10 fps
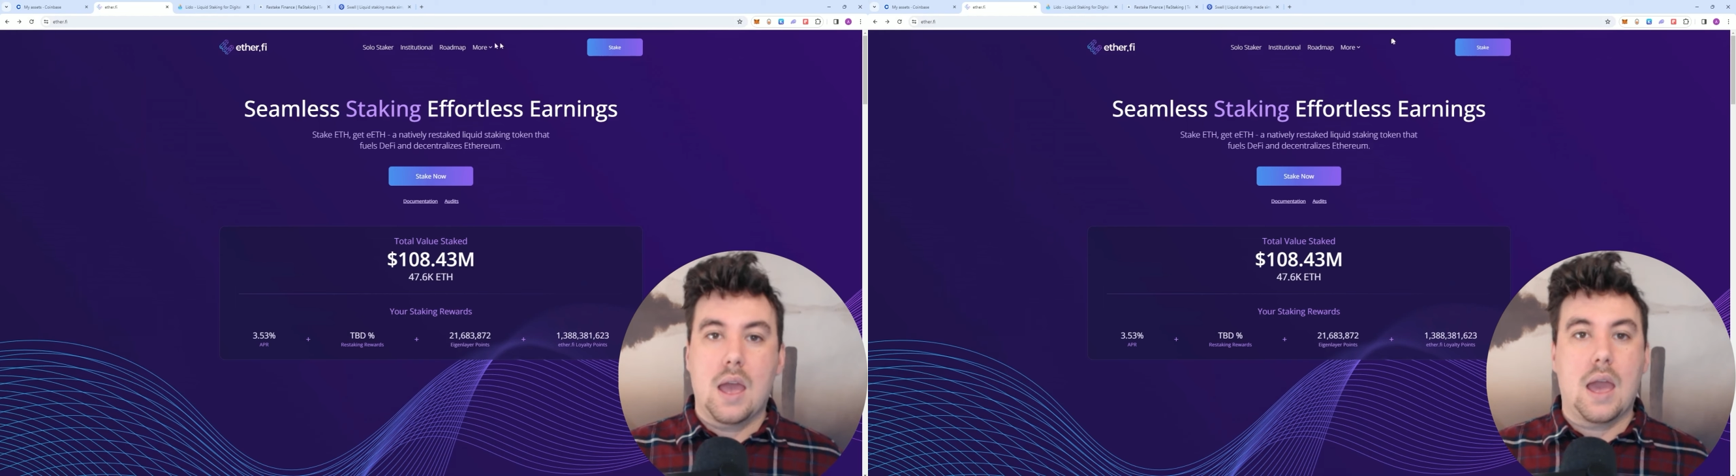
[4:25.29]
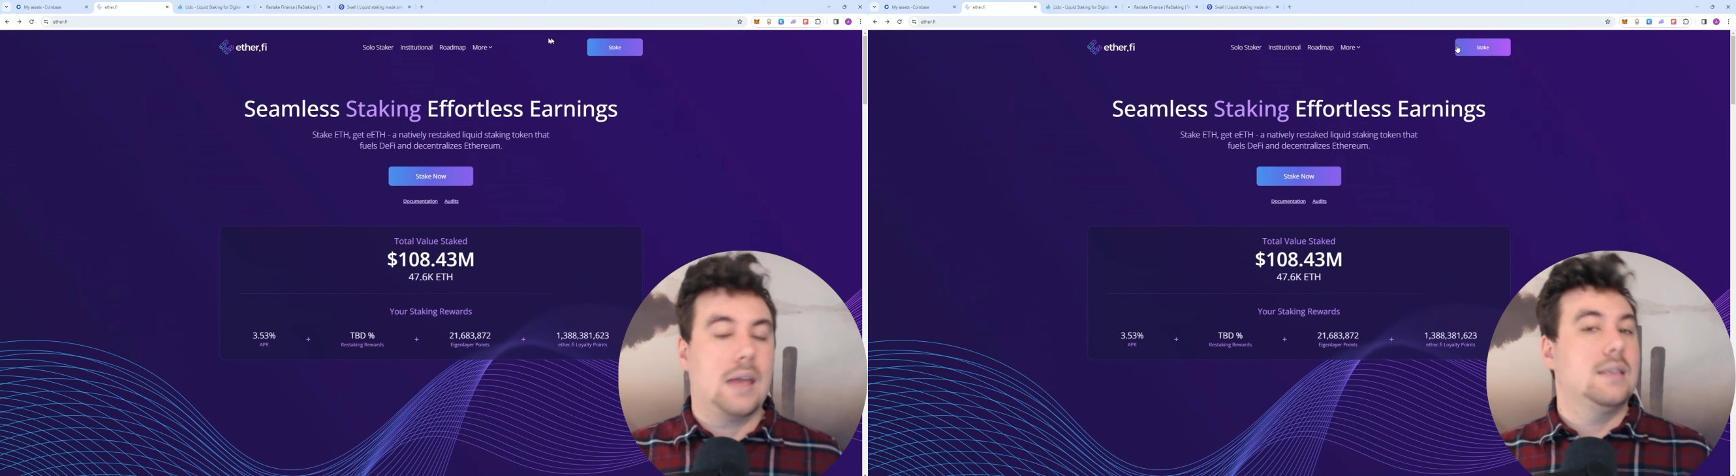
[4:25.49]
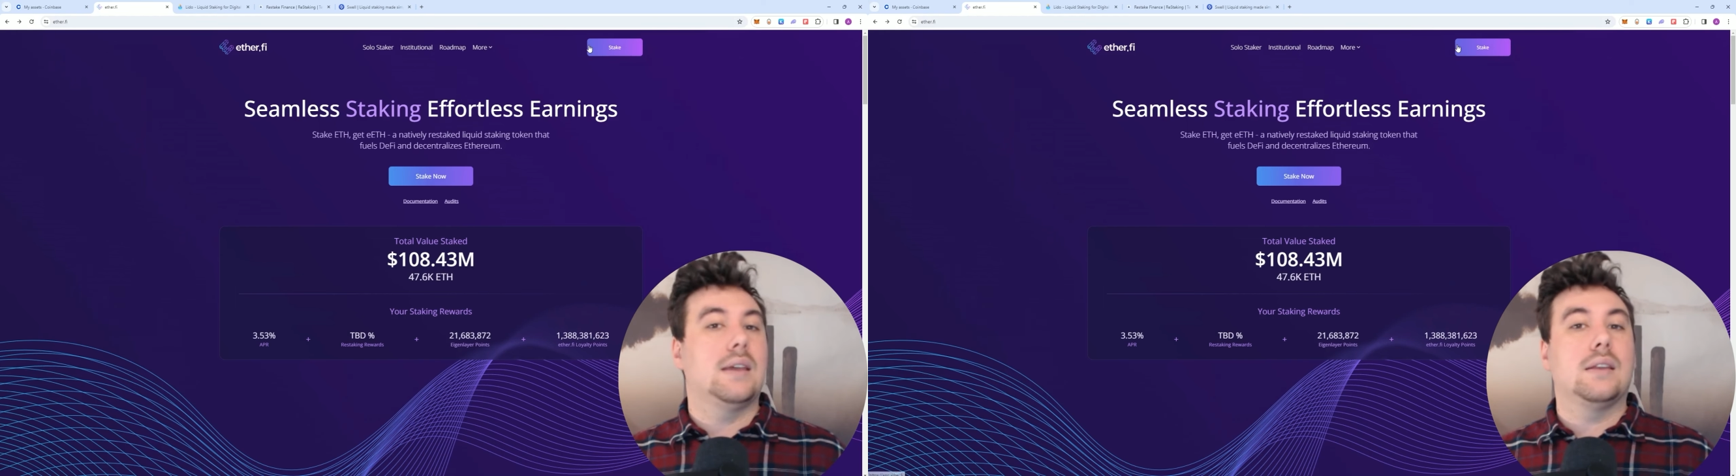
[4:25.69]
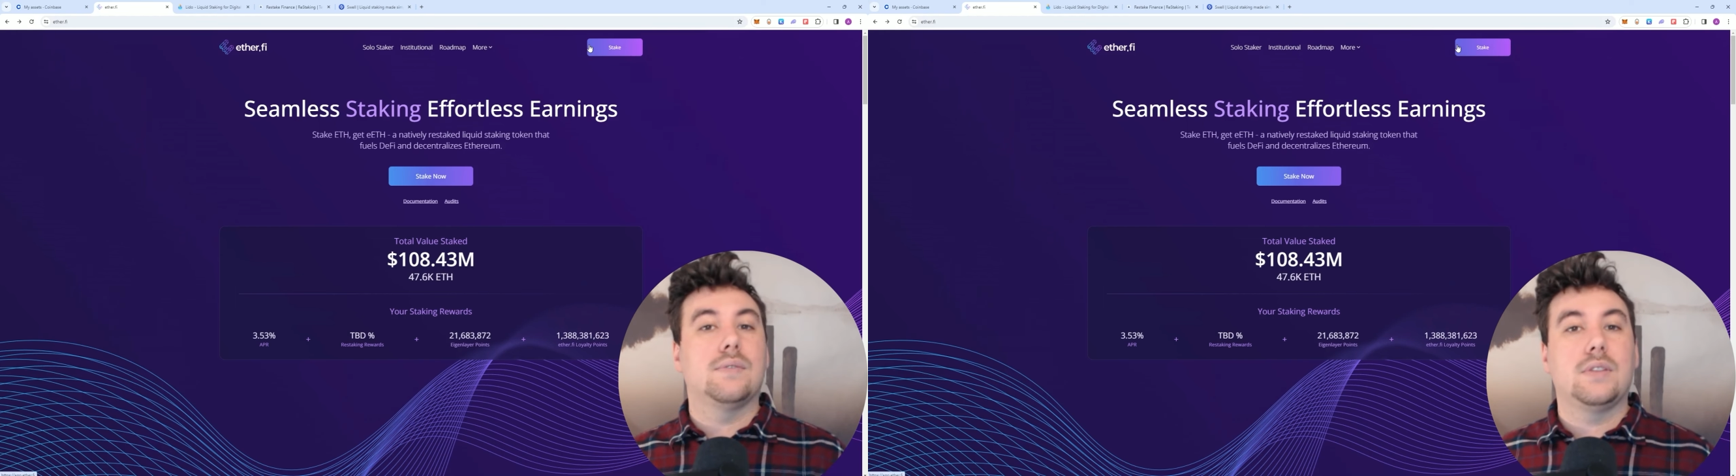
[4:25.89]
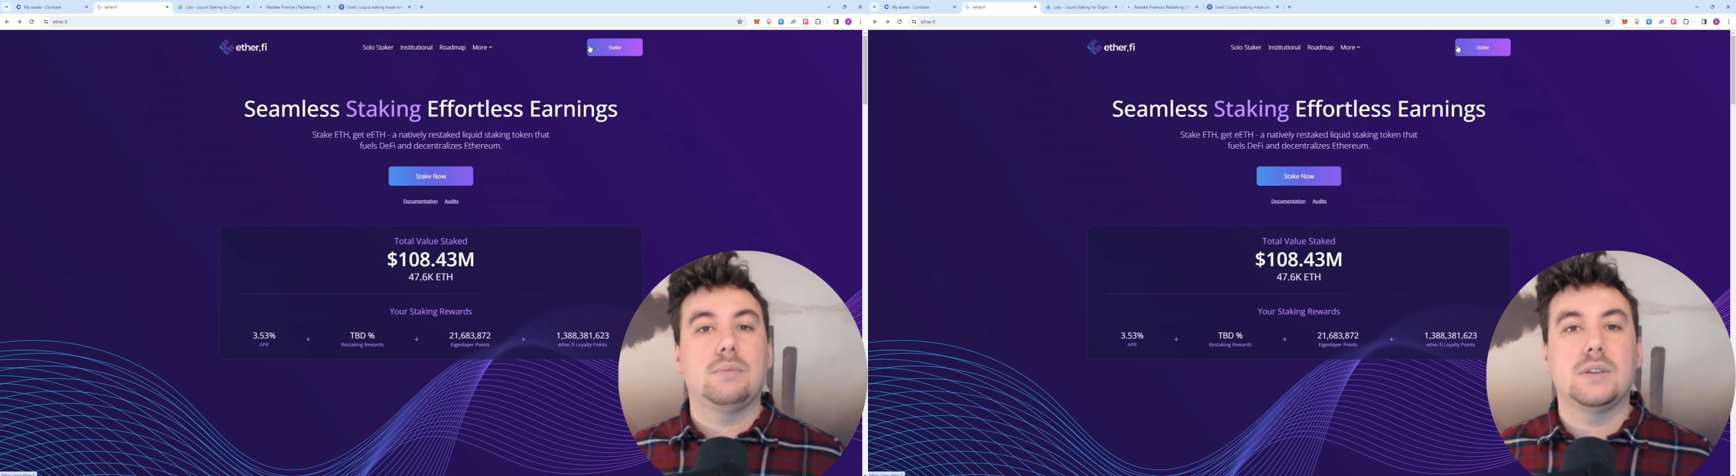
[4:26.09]
and
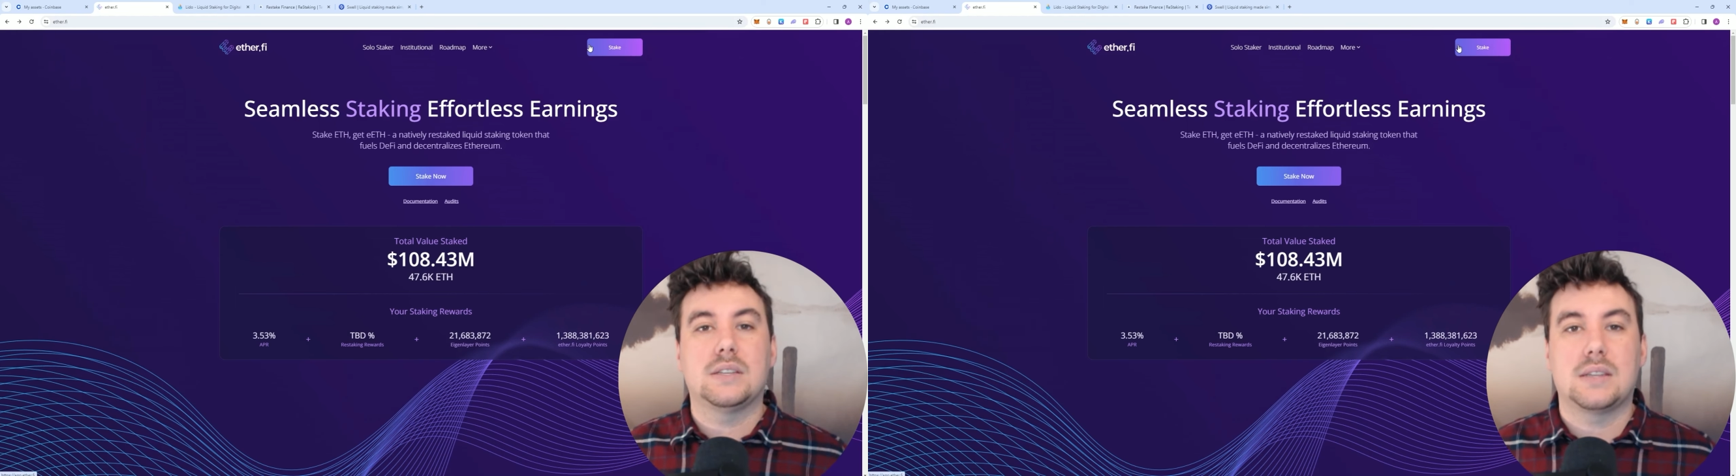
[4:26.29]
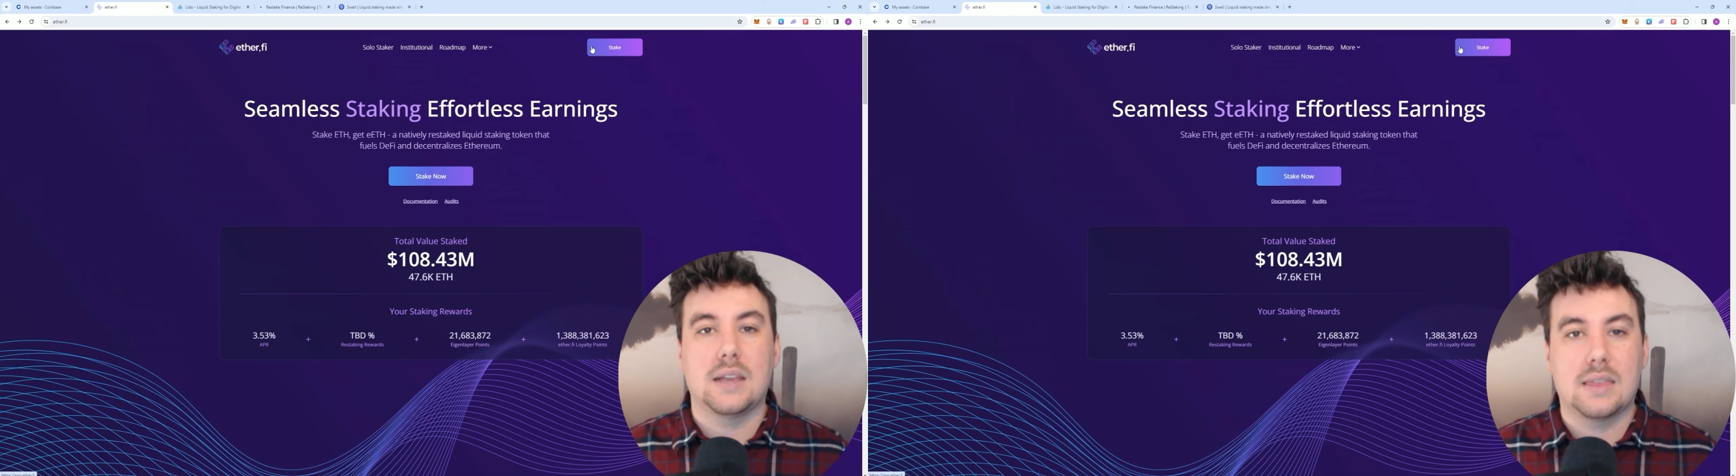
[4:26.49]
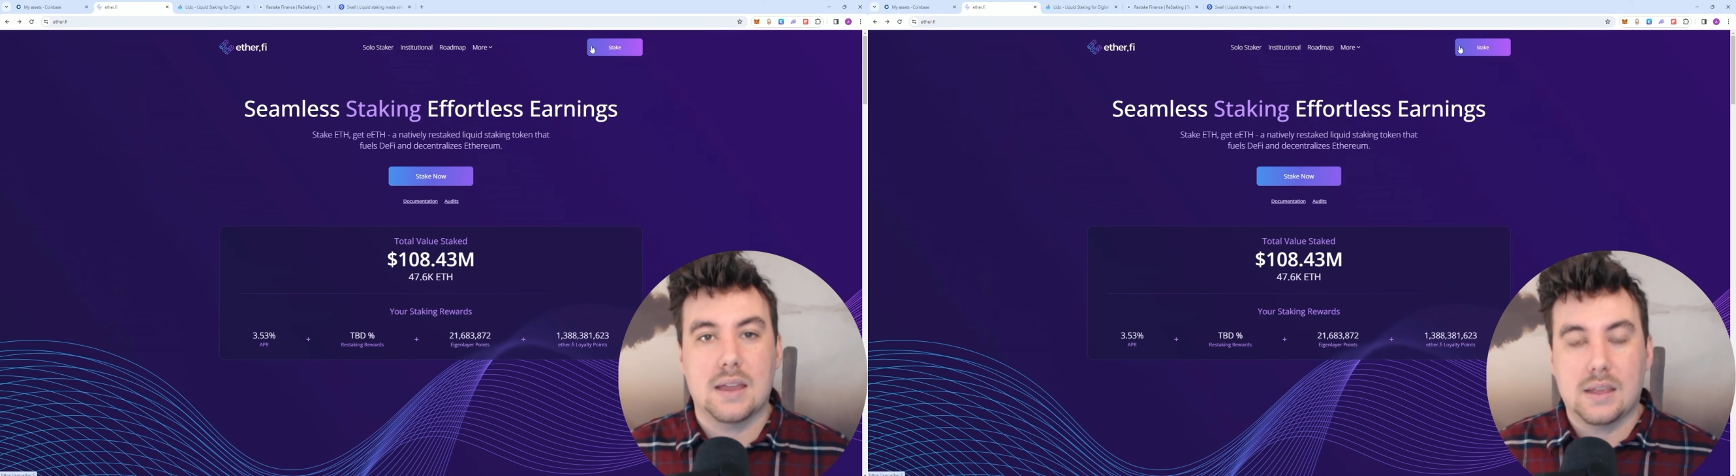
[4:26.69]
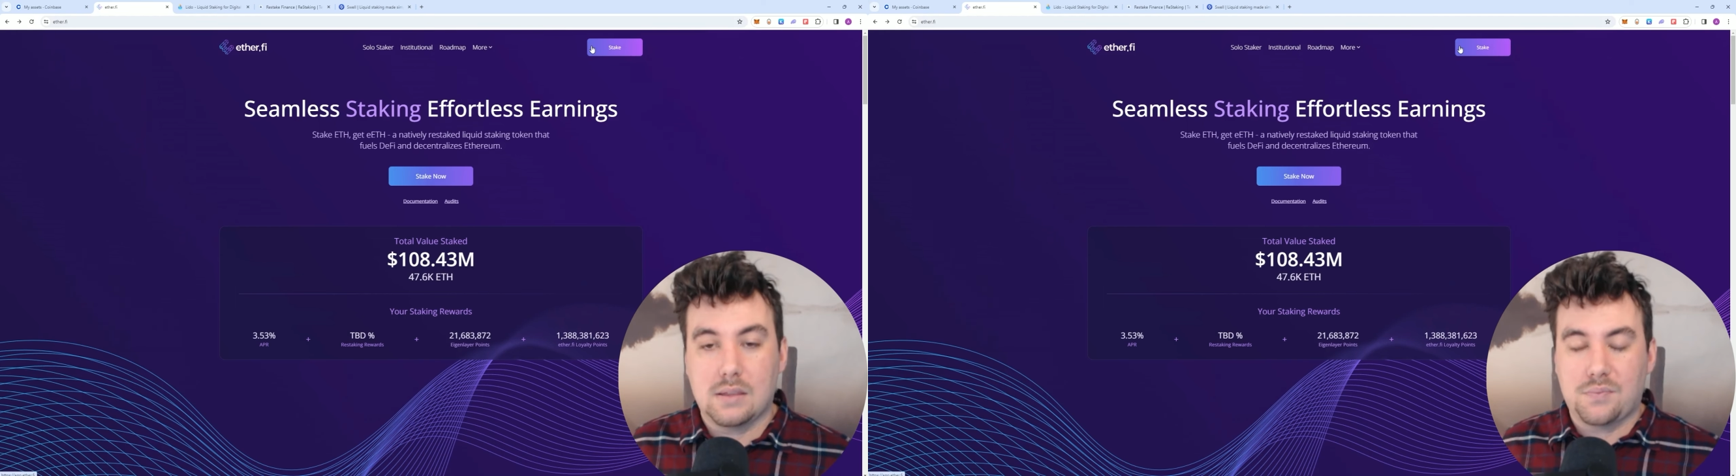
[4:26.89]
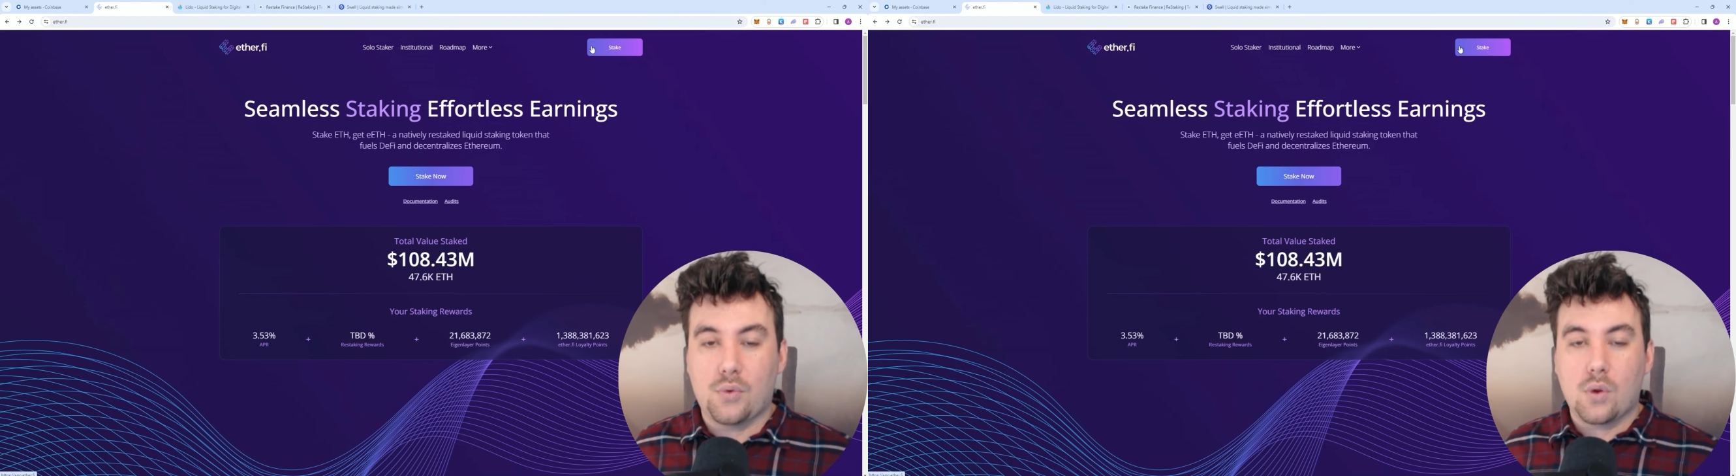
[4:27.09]
natively restake that
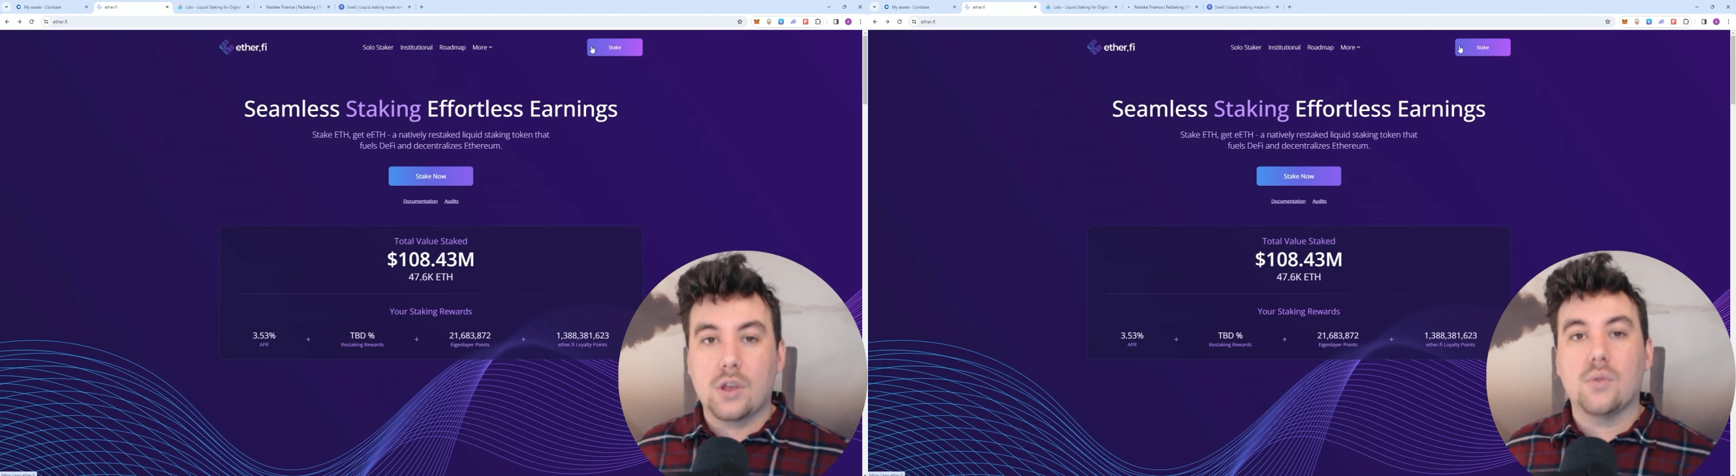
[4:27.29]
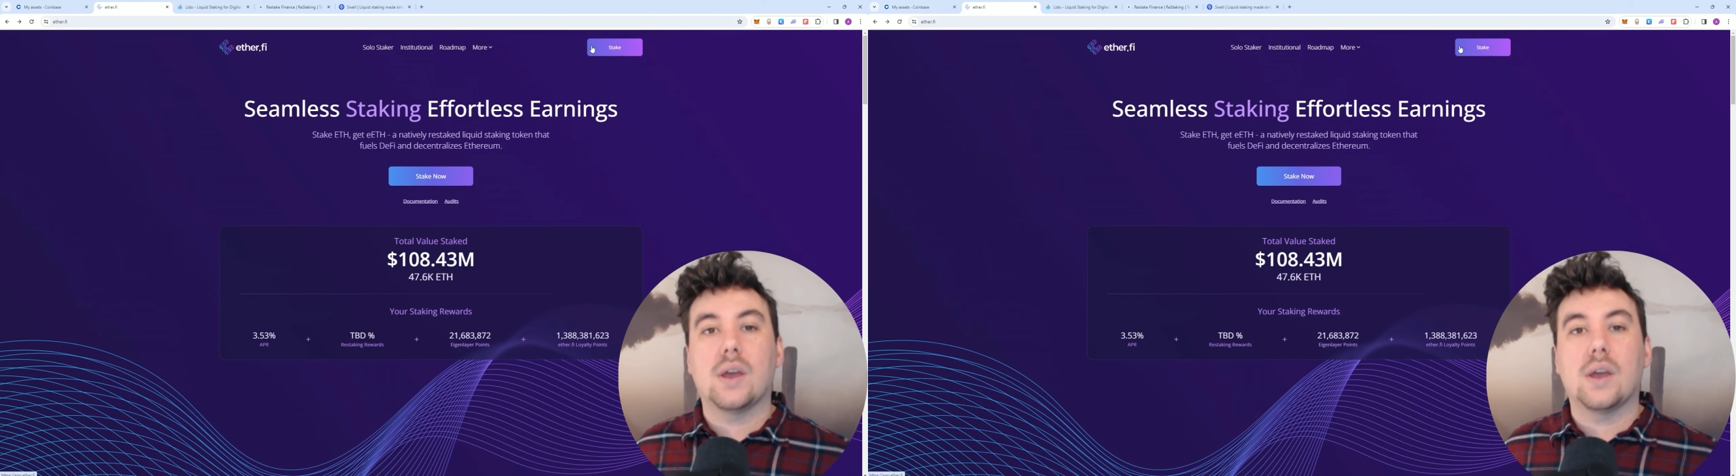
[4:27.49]
ETH for you